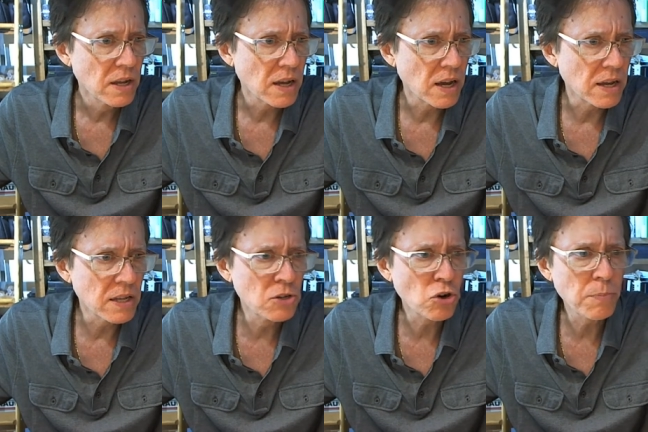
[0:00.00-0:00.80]
uh,
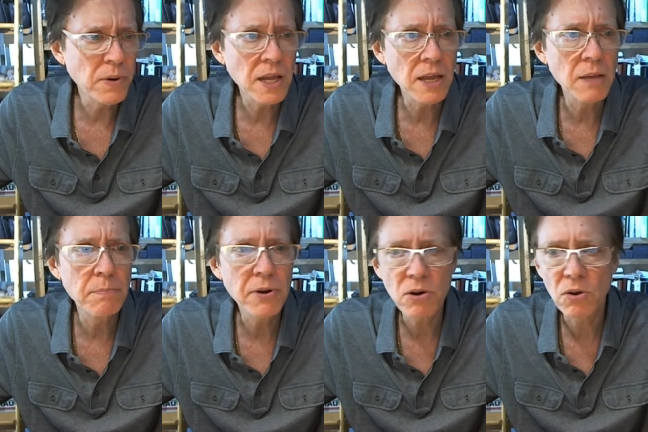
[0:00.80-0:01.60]
interpreting
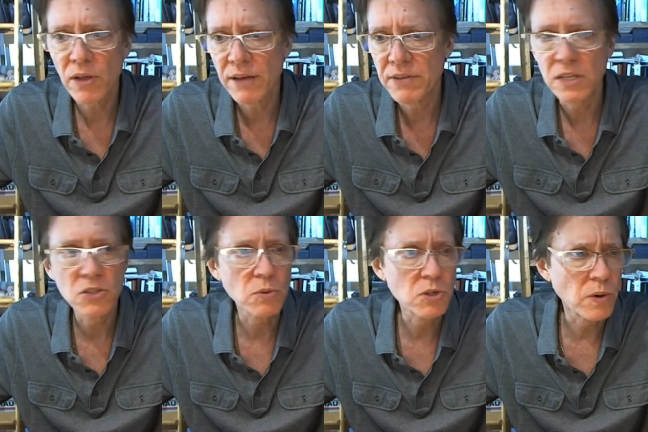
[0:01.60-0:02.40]
empirical
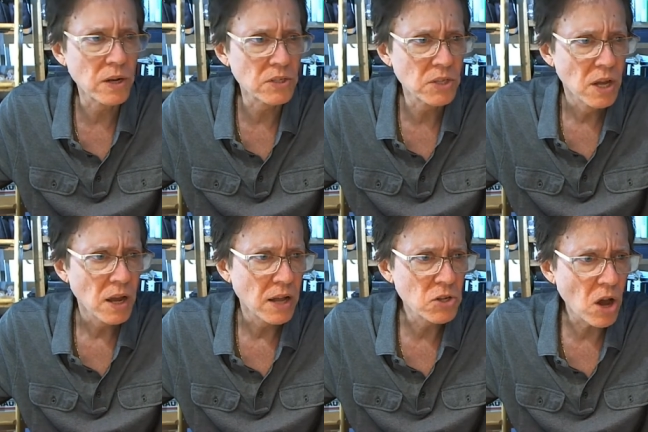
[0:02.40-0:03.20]
evidence, which was
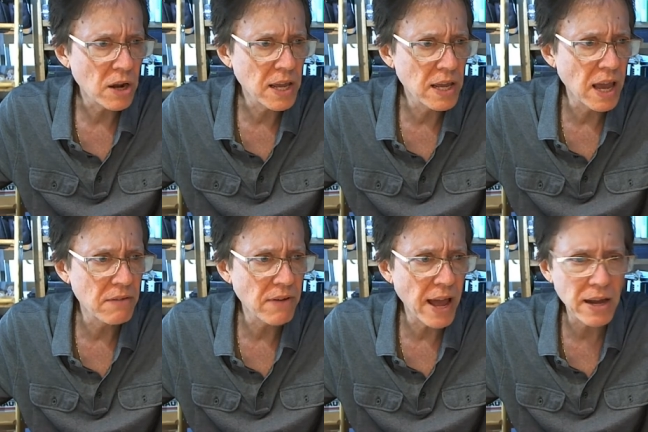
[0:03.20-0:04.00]
a talk he
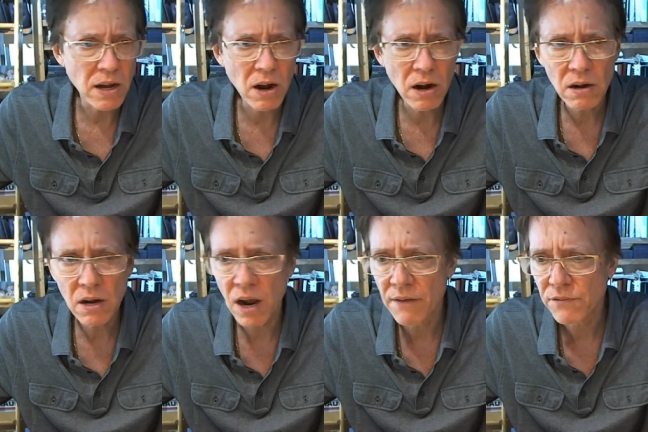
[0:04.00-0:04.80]
gave at our
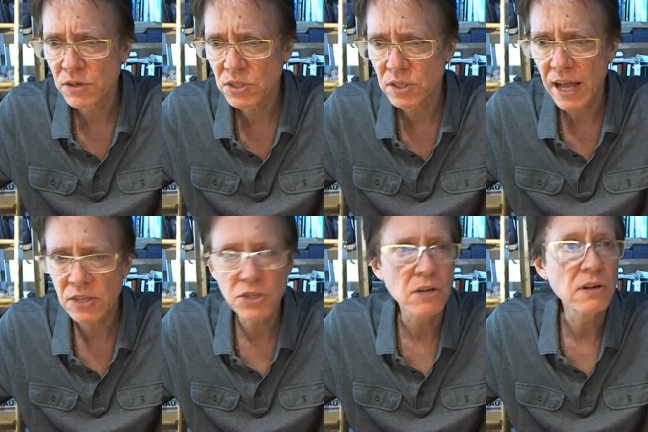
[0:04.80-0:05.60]
conference
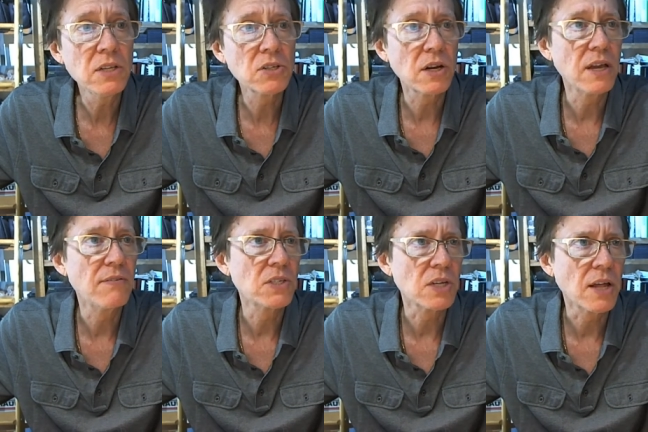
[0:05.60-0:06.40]
last year, and he's going to give
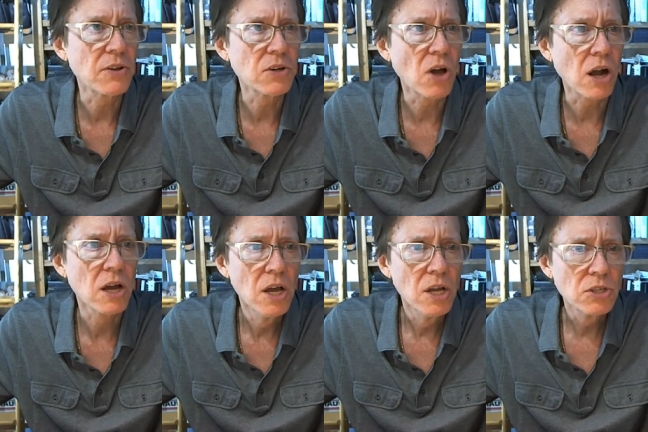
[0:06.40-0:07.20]
us another talk.
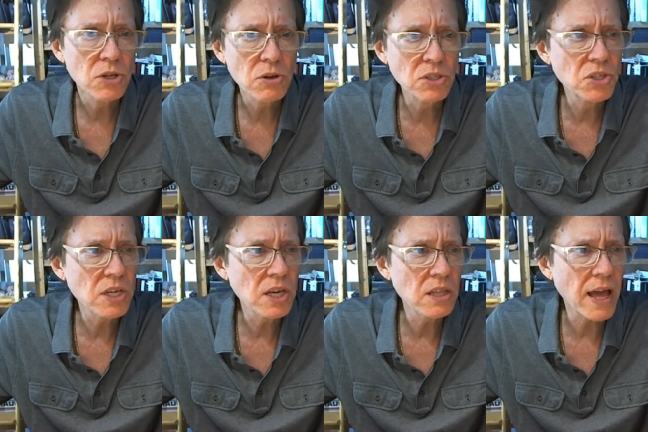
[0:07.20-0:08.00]
So you can
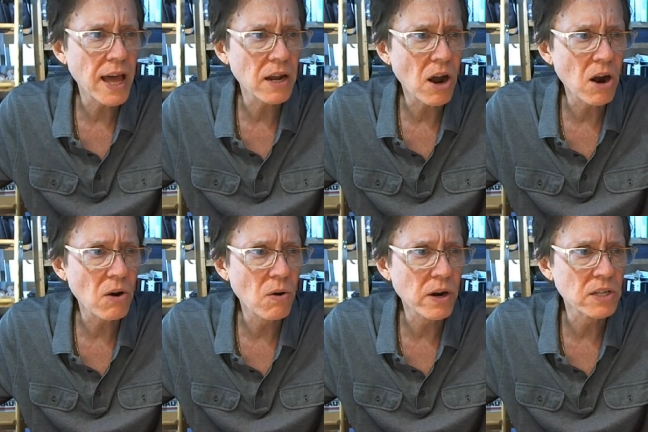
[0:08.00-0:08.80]
see that our
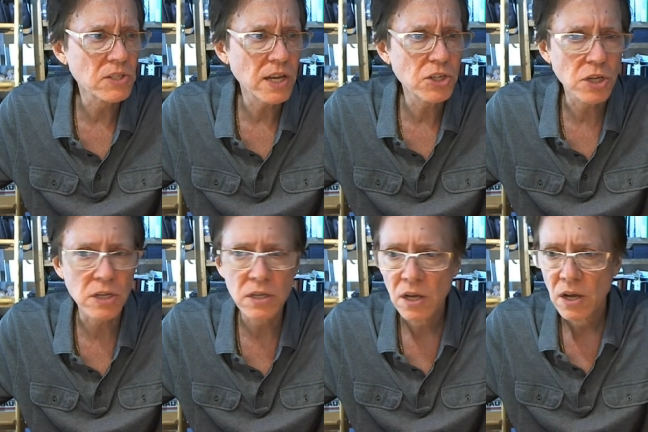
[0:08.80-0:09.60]

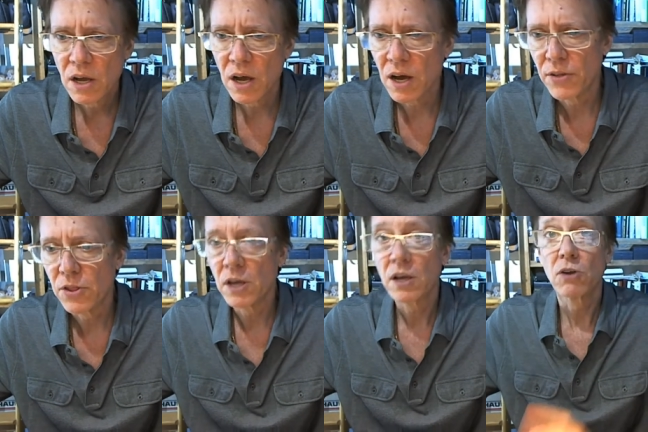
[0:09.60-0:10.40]
organization, uh,
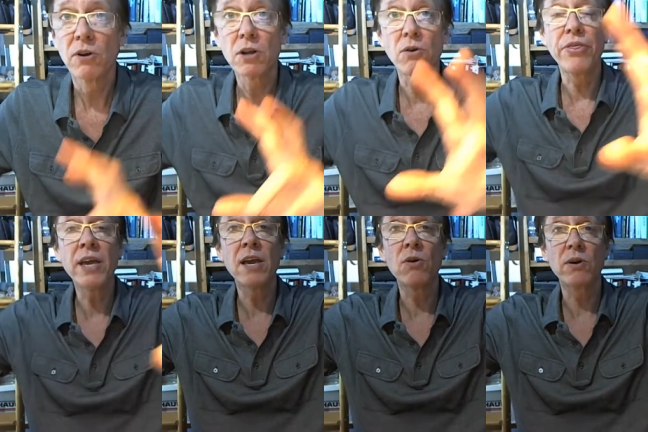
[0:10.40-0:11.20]
the critical
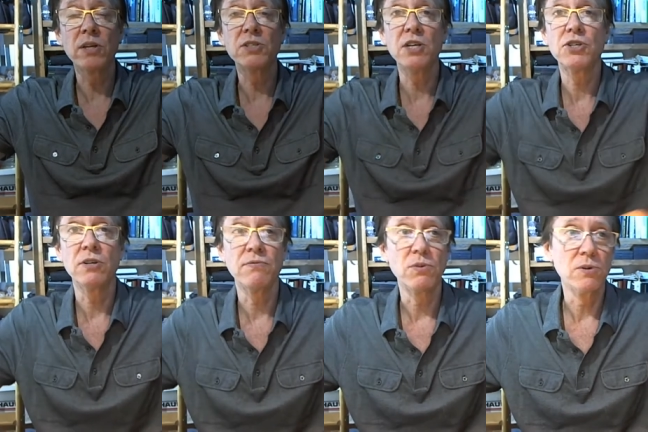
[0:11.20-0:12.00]
thinking organization
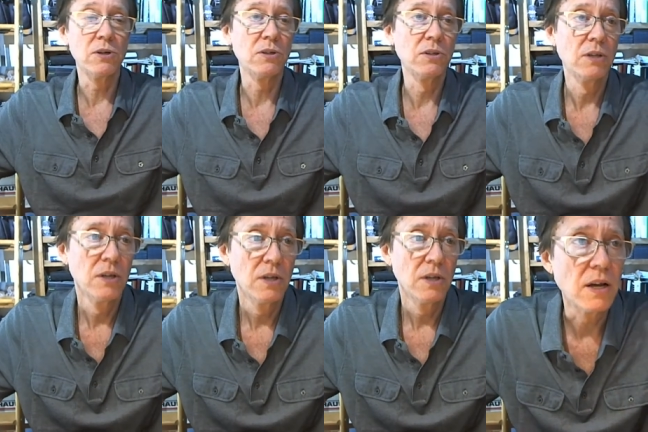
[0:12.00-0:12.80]
of the world,
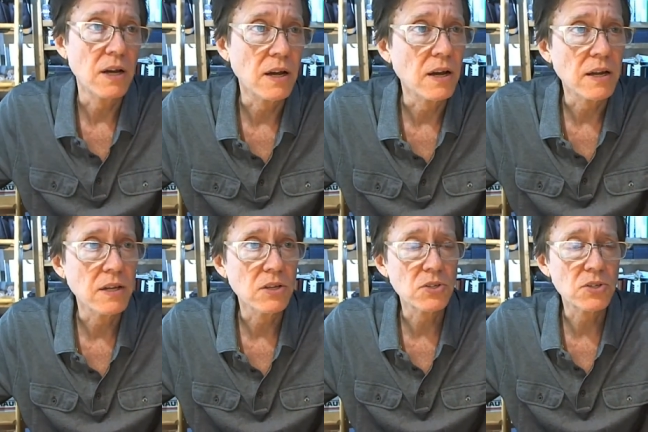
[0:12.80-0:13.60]
uh,
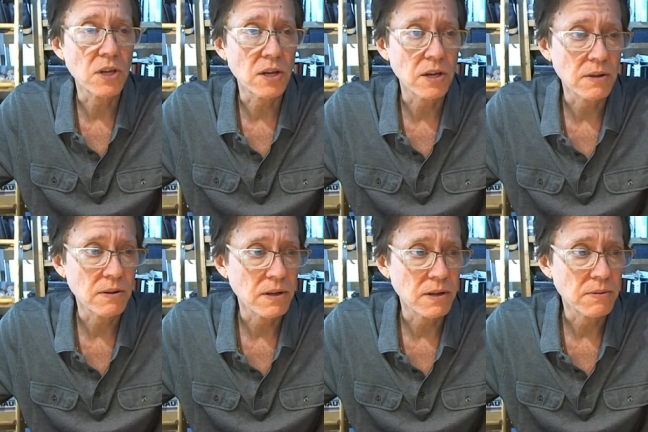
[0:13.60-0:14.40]
is uh,
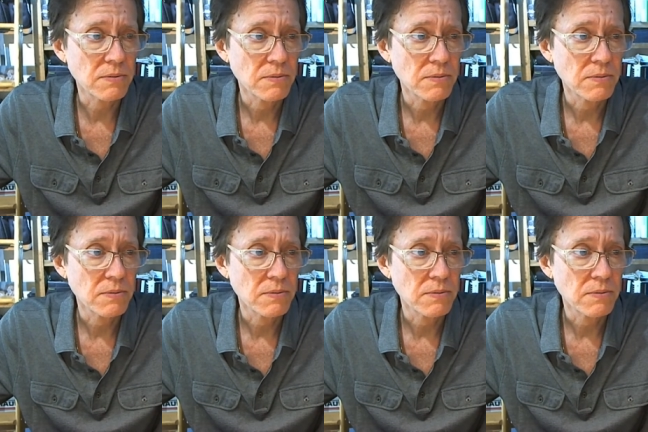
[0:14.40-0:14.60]
uh,